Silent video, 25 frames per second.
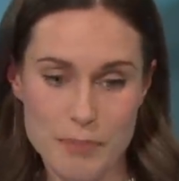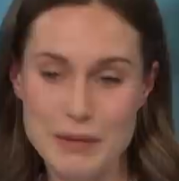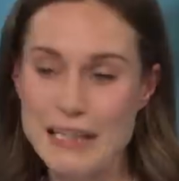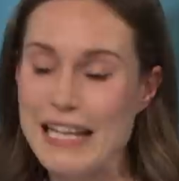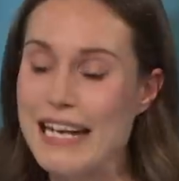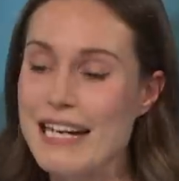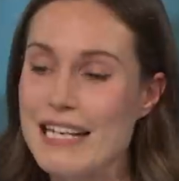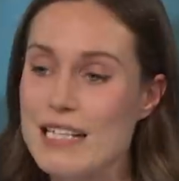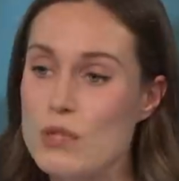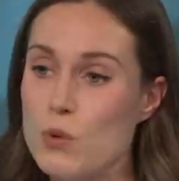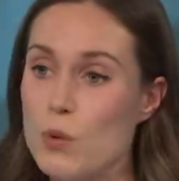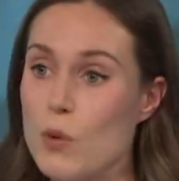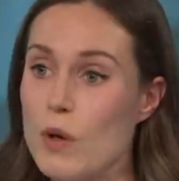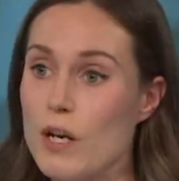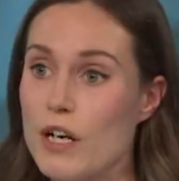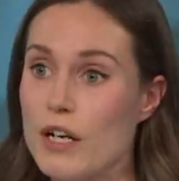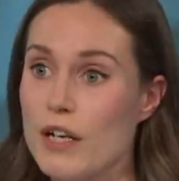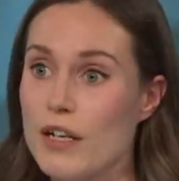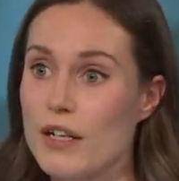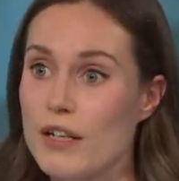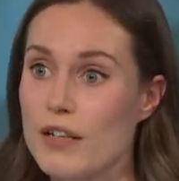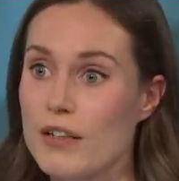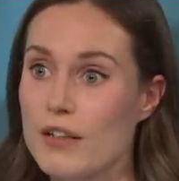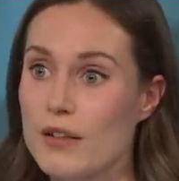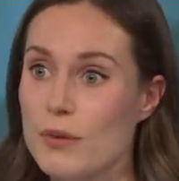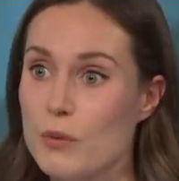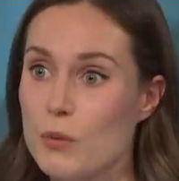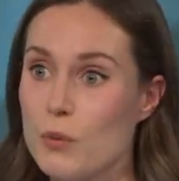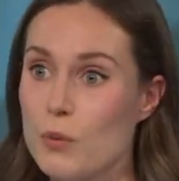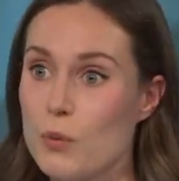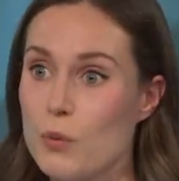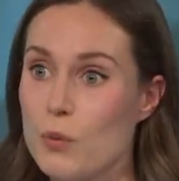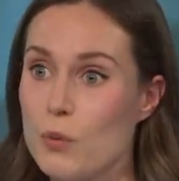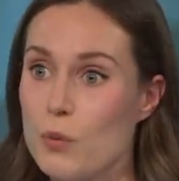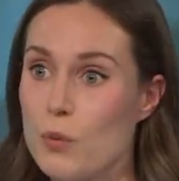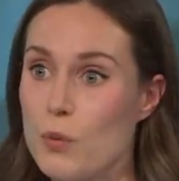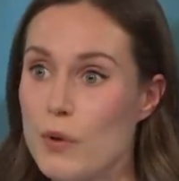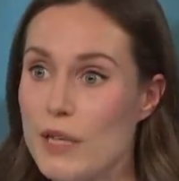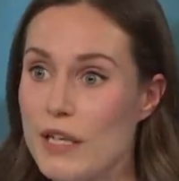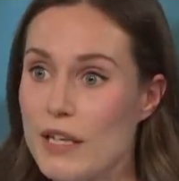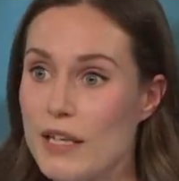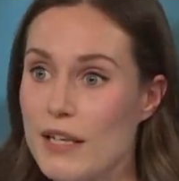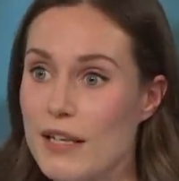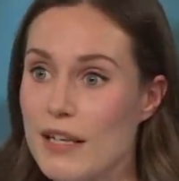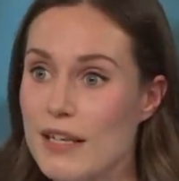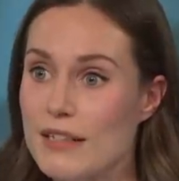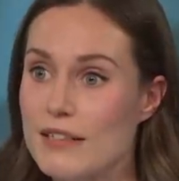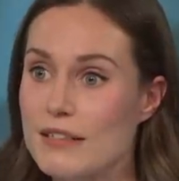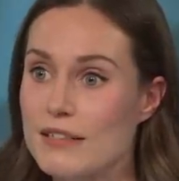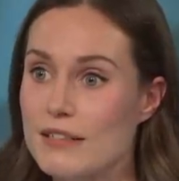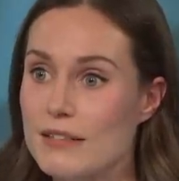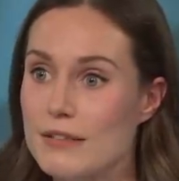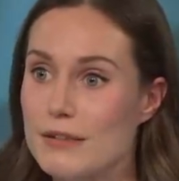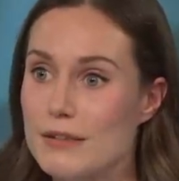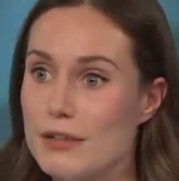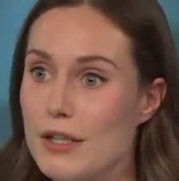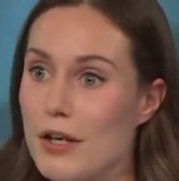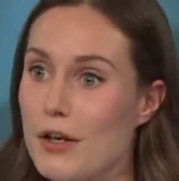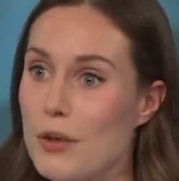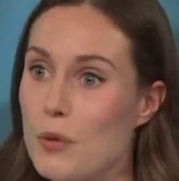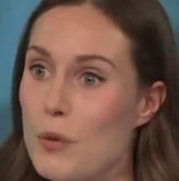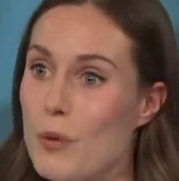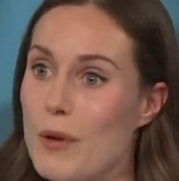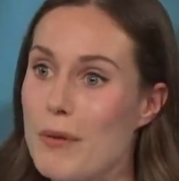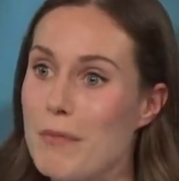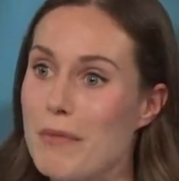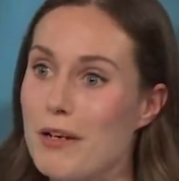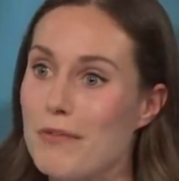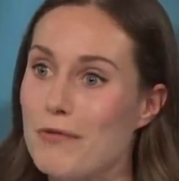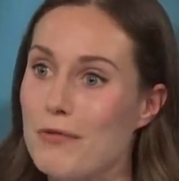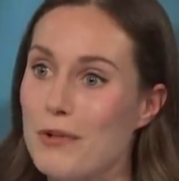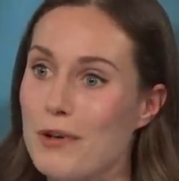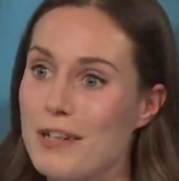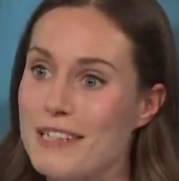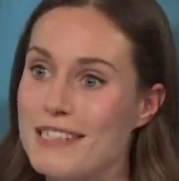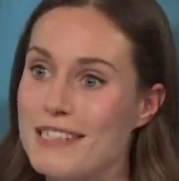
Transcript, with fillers: place where we as young women, for